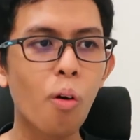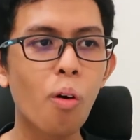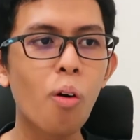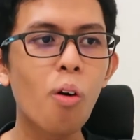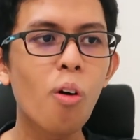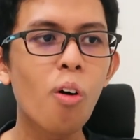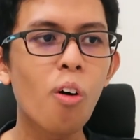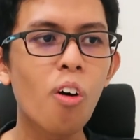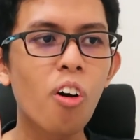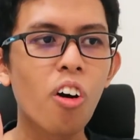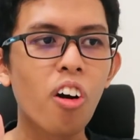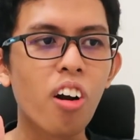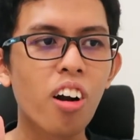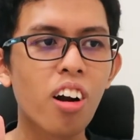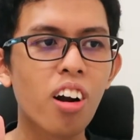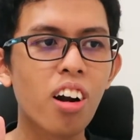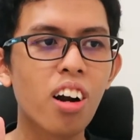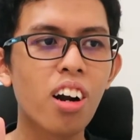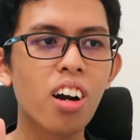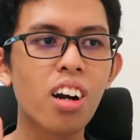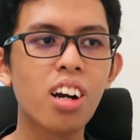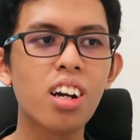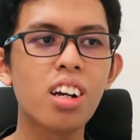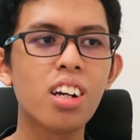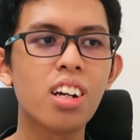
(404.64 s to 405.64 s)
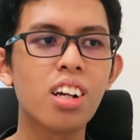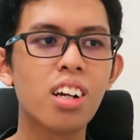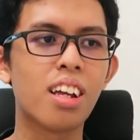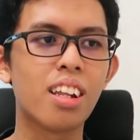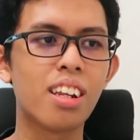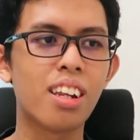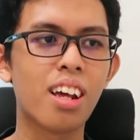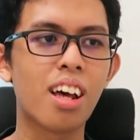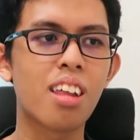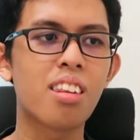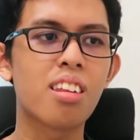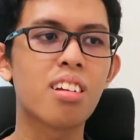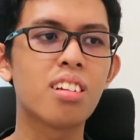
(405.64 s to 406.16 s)
Or
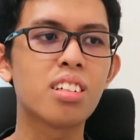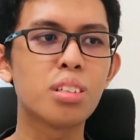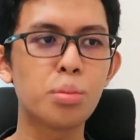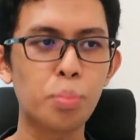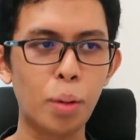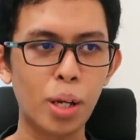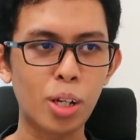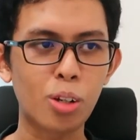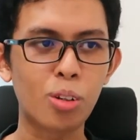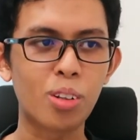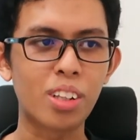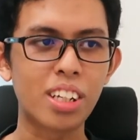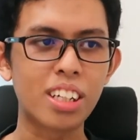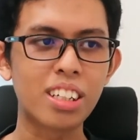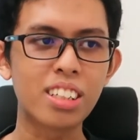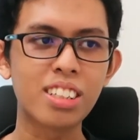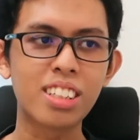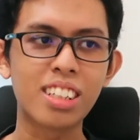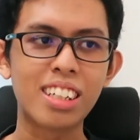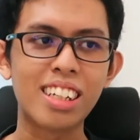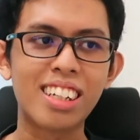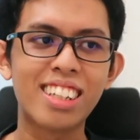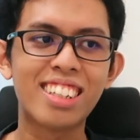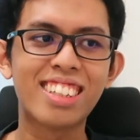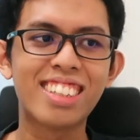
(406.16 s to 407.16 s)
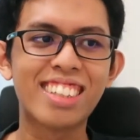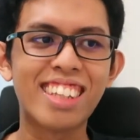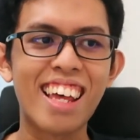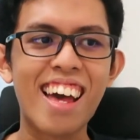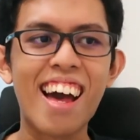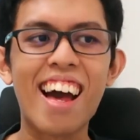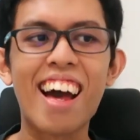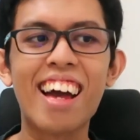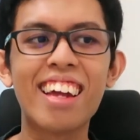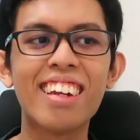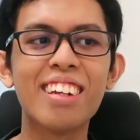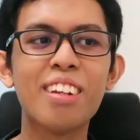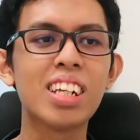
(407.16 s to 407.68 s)
another speculation is
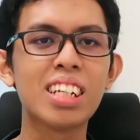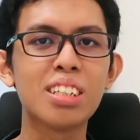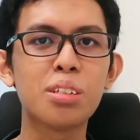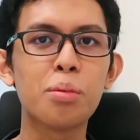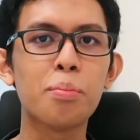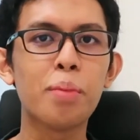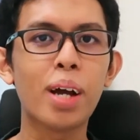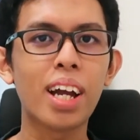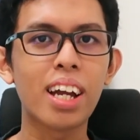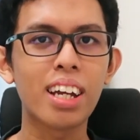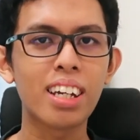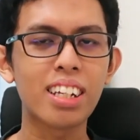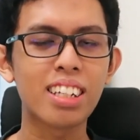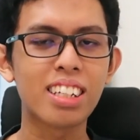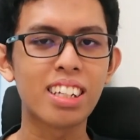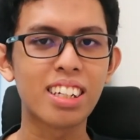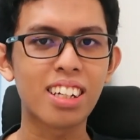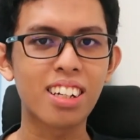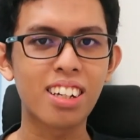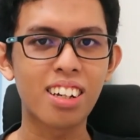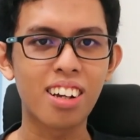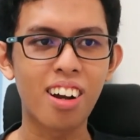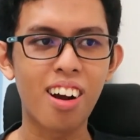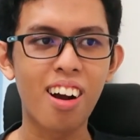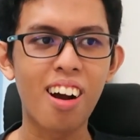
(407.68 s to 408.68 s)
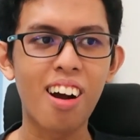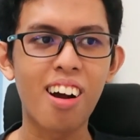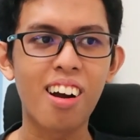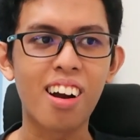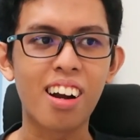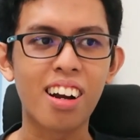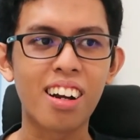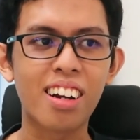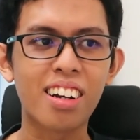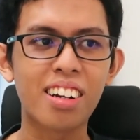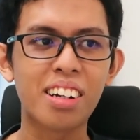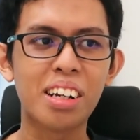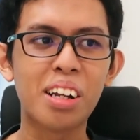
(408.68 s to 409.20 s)
that you need to buy the
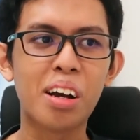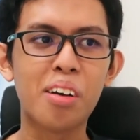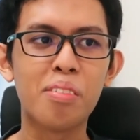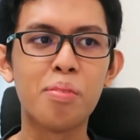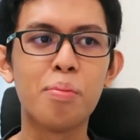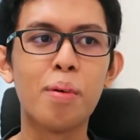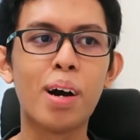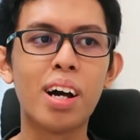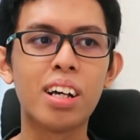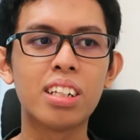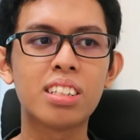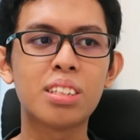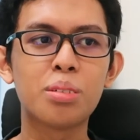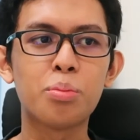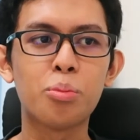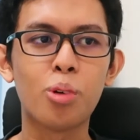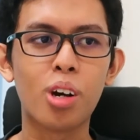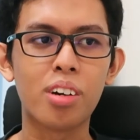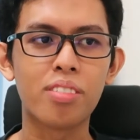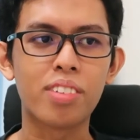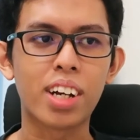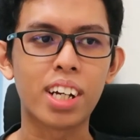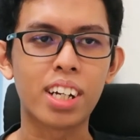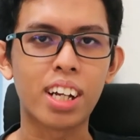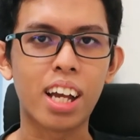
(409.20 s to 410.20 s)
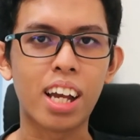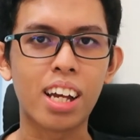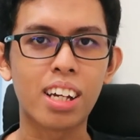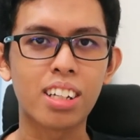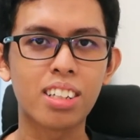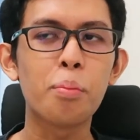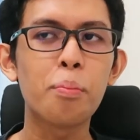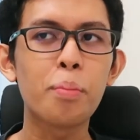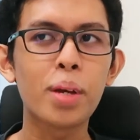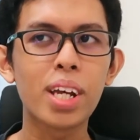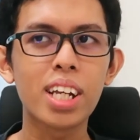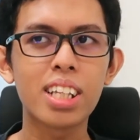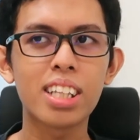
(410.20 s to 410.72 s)
card of bus Muar Pakat.
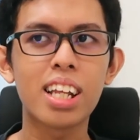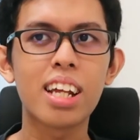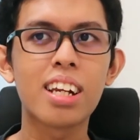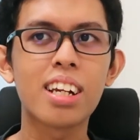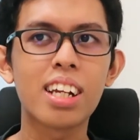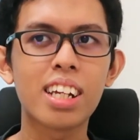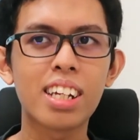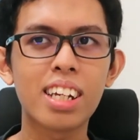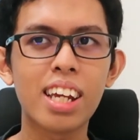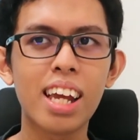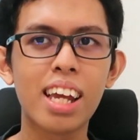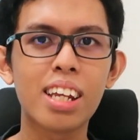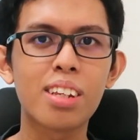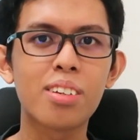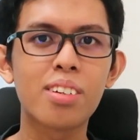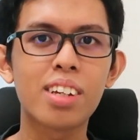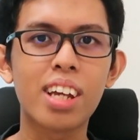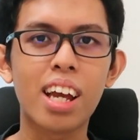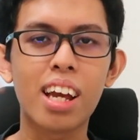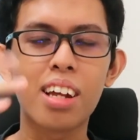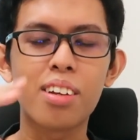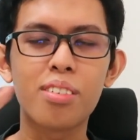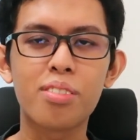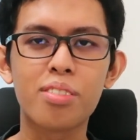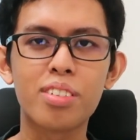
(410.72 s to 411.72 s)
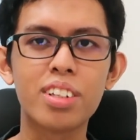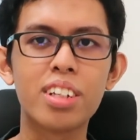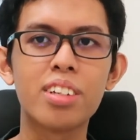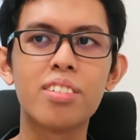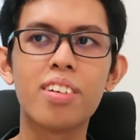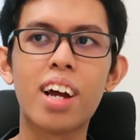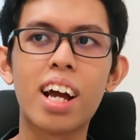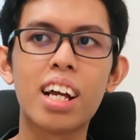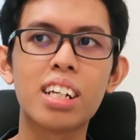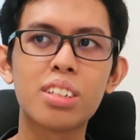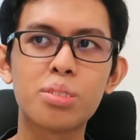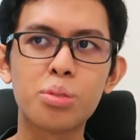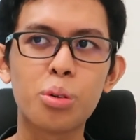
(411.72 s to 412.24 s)
You pay 10 ringgit and you get free
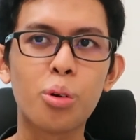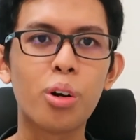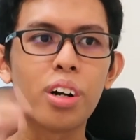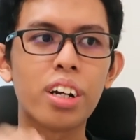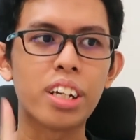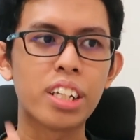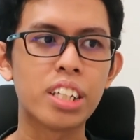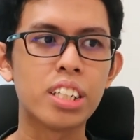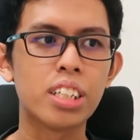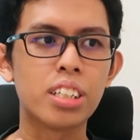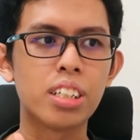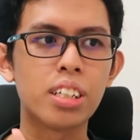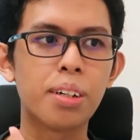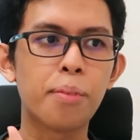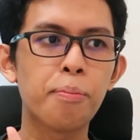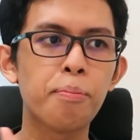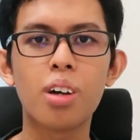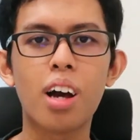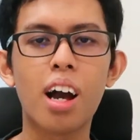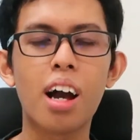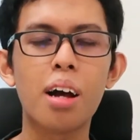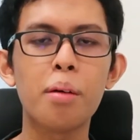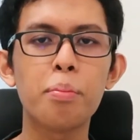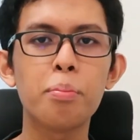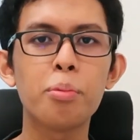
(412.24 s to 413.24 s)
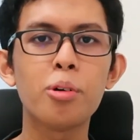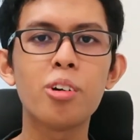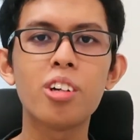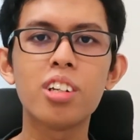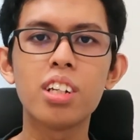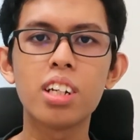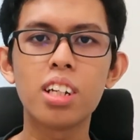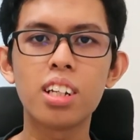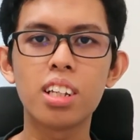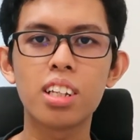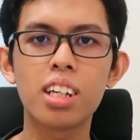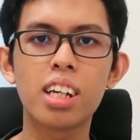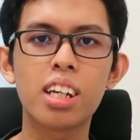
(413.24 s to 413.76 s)
rides for a year. So I'll put
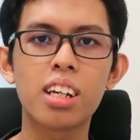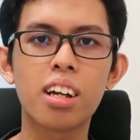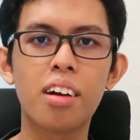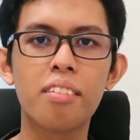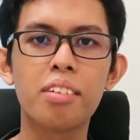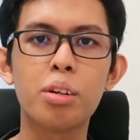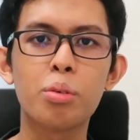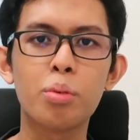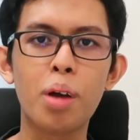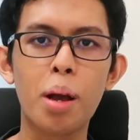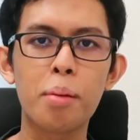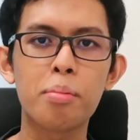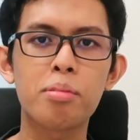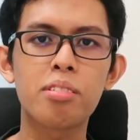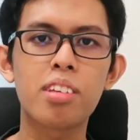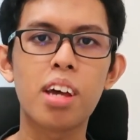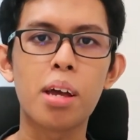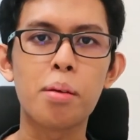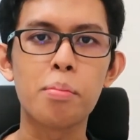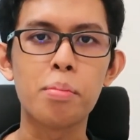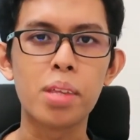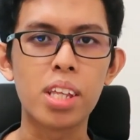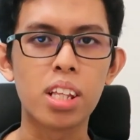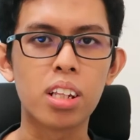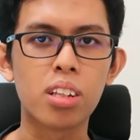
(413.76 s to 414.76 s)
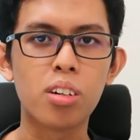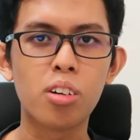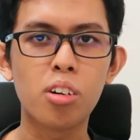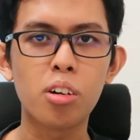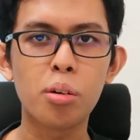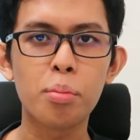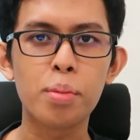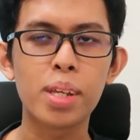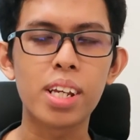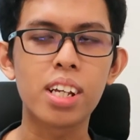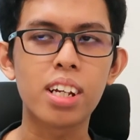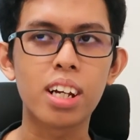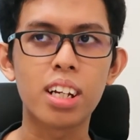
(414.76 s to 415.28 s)
the link of the website
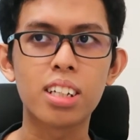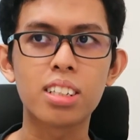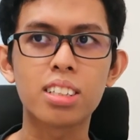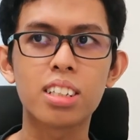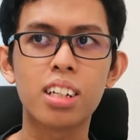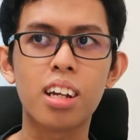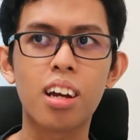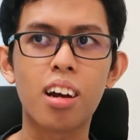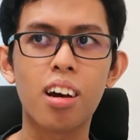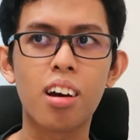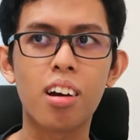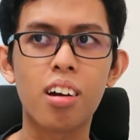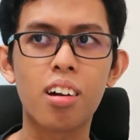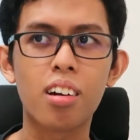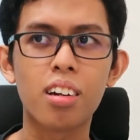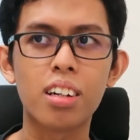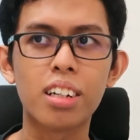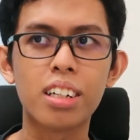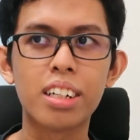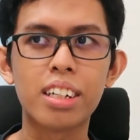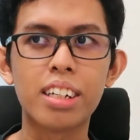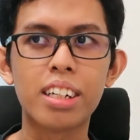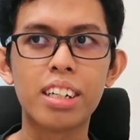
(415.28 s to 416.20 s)
below because there are